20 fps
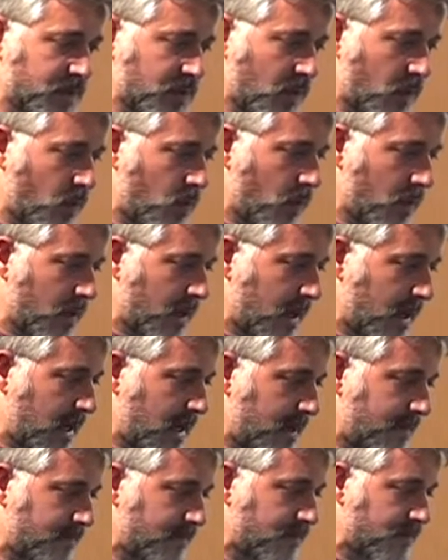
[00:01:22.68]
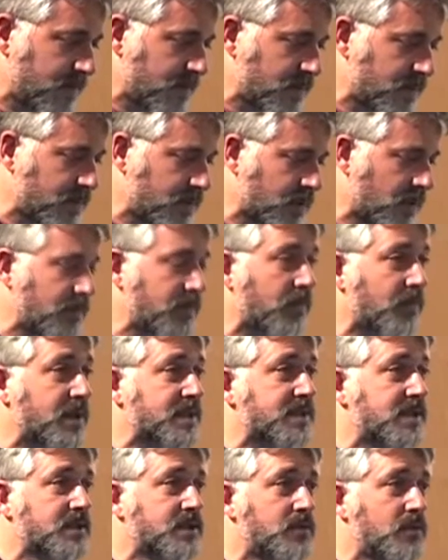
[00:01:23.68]
so um, some
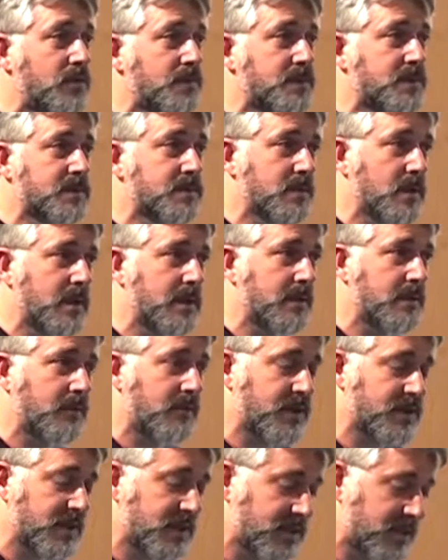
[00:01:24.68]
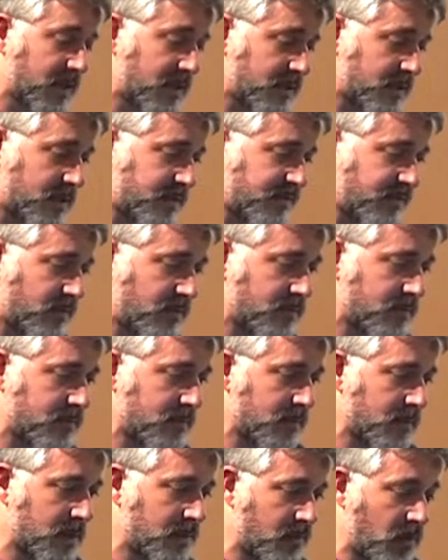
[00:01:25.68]
research groups and research centers
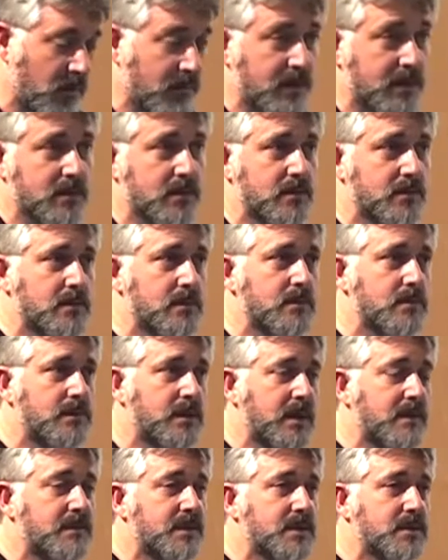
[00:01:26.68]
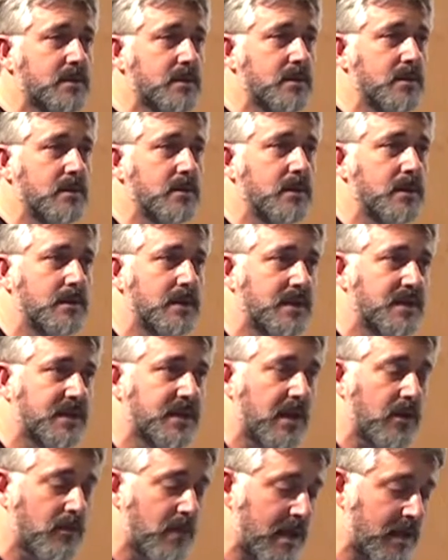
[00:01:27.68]
from involved in terms uh, in
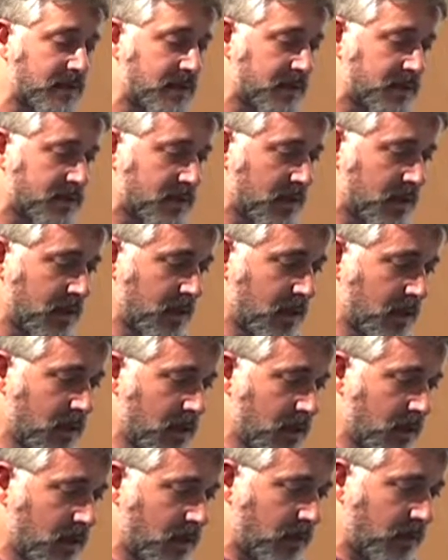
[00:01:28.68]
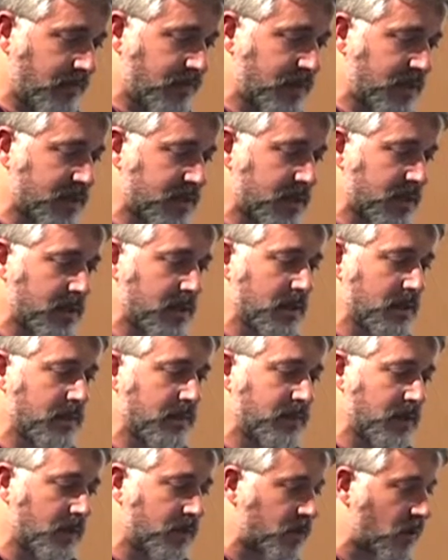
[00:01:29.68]
digital humanities of this uh,
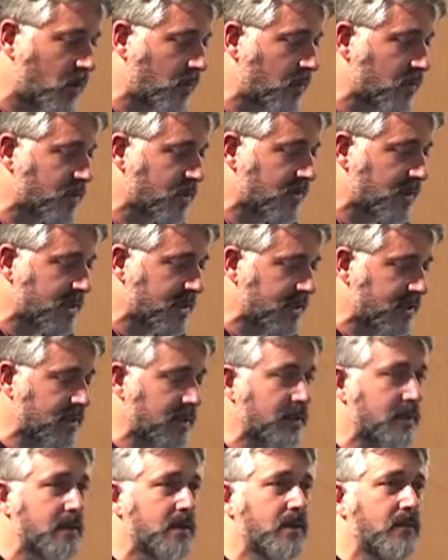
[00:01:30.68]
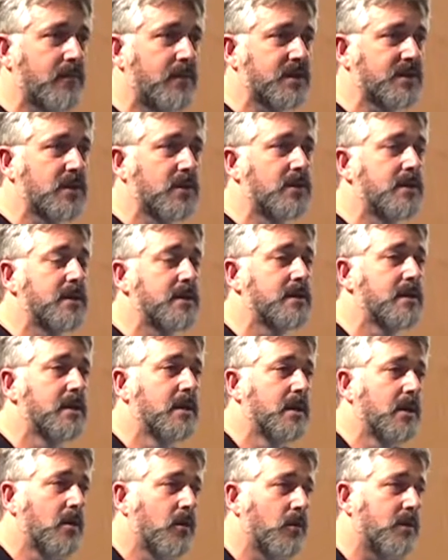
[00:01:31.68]
of the Autonomous University of Barcelona
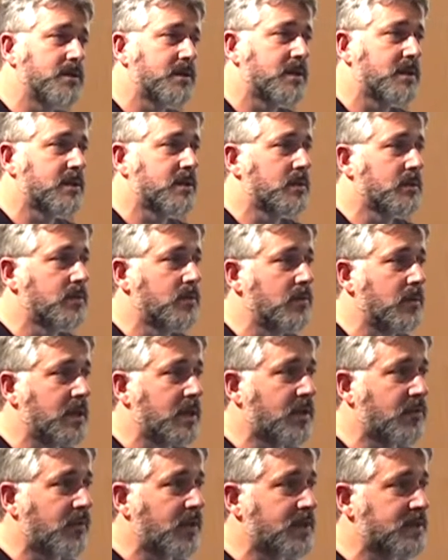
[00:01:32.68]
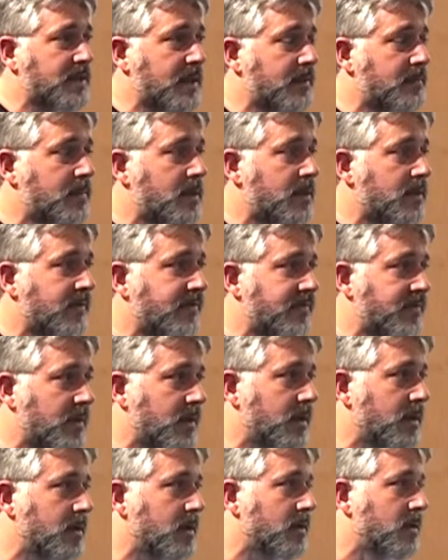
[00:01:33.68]
wanted to increase the number of
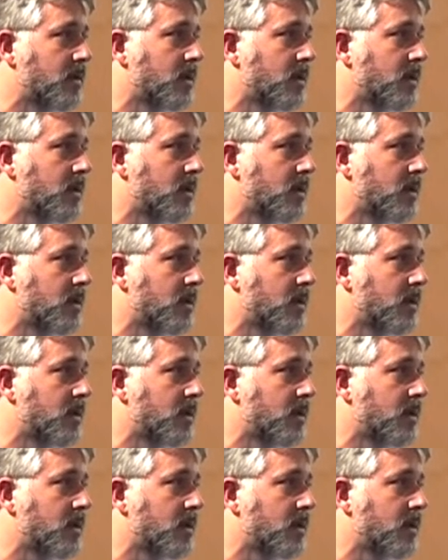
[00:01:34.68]
uh,